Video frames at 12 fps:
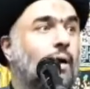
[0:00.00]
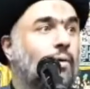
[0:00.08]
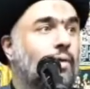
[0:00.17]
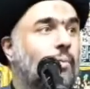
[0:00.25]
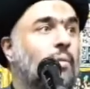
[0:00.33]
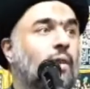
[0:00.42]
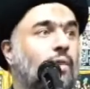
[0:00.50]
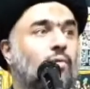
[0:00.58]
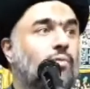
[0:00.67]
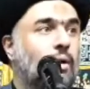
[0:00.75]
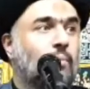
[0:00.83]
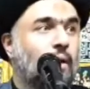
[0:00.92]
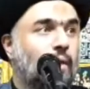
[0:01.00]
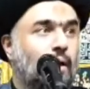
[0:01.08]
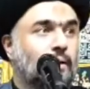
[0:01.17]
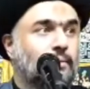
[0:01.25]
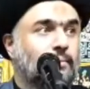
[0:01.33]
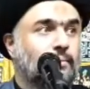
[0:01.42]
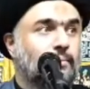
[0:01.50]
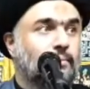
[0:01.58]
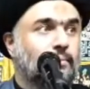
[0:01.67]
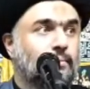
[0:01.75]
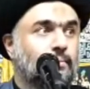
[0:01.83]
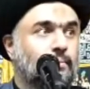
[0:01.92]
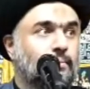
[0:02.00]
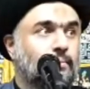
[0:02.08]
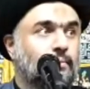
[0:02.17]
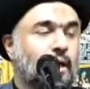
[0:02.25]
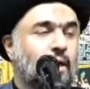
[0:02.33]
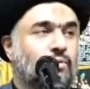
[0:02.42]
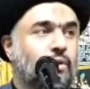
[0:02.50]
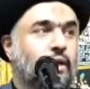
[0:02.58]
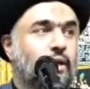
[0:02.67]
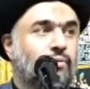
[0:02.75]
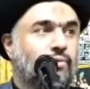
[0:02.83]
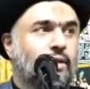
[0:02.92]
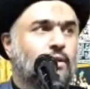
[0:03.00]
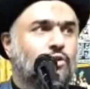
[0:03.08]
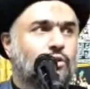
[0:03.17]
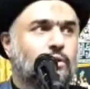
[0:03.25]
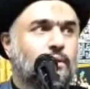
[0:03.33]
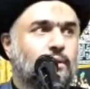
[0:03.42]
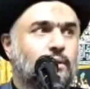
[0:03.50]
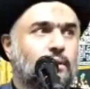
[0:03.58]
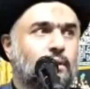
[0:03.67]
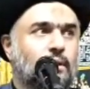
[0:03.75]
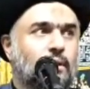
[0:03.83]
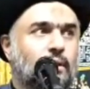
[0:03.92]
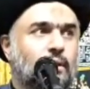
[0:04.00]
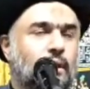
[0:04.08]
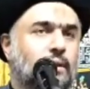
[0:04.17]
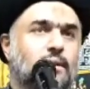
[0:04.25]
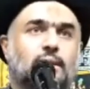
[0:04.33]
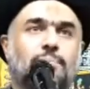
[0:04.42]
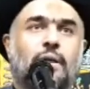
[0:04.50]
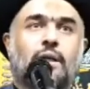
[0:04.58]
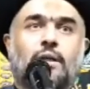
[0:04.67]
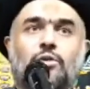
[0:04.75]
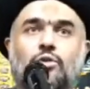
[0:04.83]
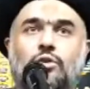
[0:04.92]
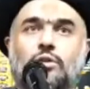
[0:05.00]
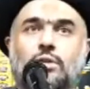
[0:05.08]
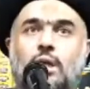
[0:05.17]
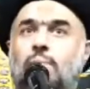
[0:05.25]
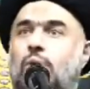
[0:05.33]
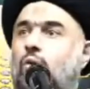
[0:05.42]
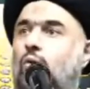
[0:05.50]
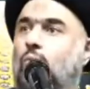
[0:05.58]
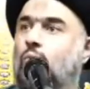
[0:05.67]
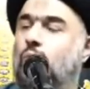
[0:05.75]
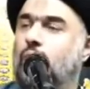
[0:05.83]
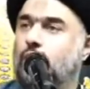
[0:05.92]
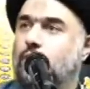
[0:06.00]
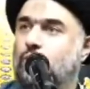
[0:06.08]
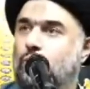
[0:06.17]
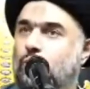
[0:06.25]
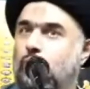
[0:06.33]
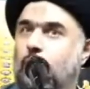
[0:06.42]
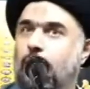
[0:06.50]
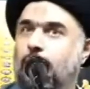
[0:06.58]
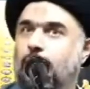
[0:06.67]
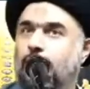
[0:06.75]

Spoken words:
about the month of Ramadan. After he finished his speech, Amir al-Mu'mineen stood up